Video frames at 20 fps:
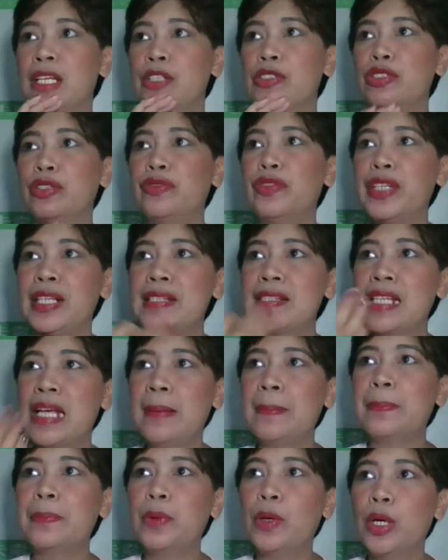So for
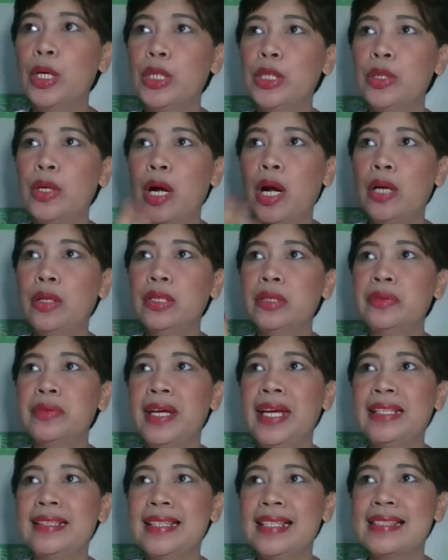example, your hourly
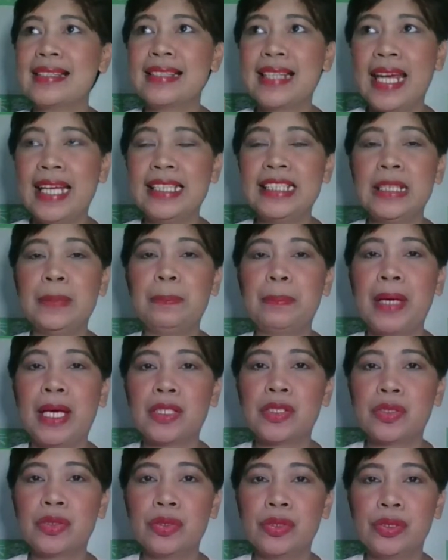rate is 90
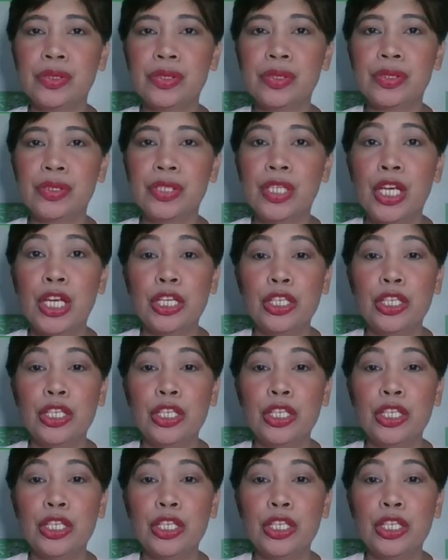pesos,